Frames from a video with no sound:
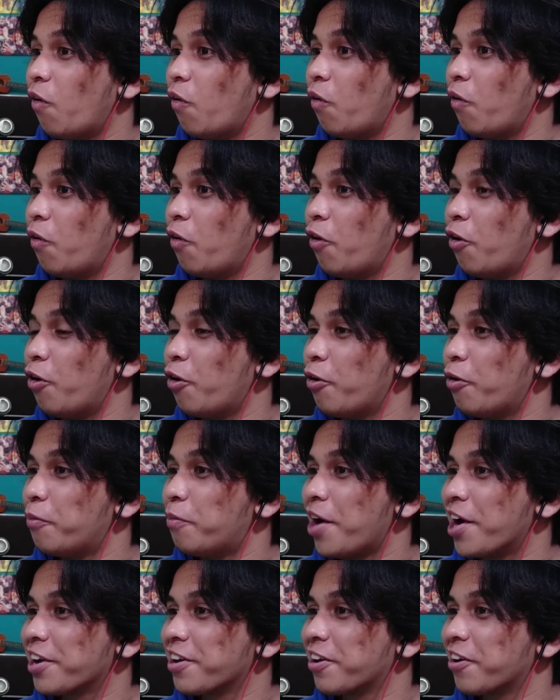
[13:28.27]
Oh,
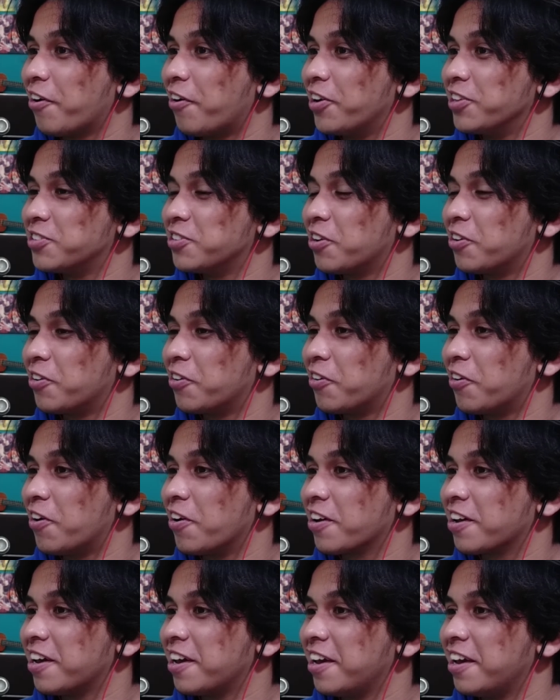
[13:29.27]
Bakugo and
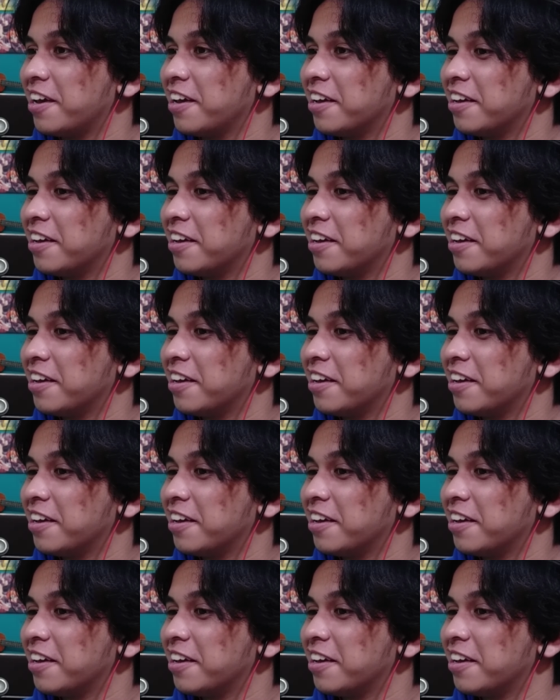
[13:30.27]
Todoroki.